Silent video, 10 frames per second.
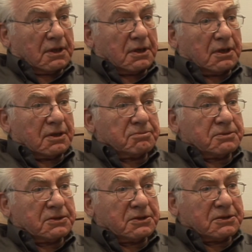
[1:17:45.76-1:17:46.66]

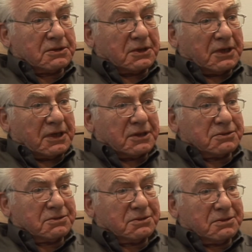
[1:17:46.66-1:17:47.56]
Um,
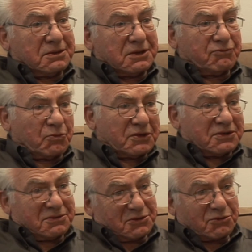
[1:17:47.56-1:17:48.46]
and even
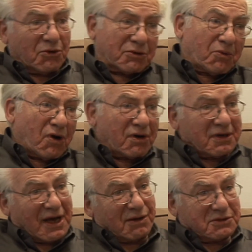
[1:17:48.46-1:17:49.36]
when you go to
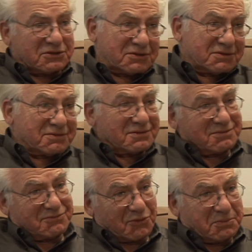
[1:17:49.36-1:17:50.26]
war now, it's
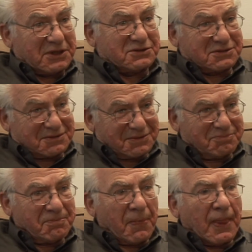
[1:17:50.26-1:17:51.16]
for peace.
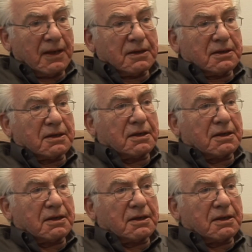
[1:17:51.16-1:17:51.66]
Mm-hmm.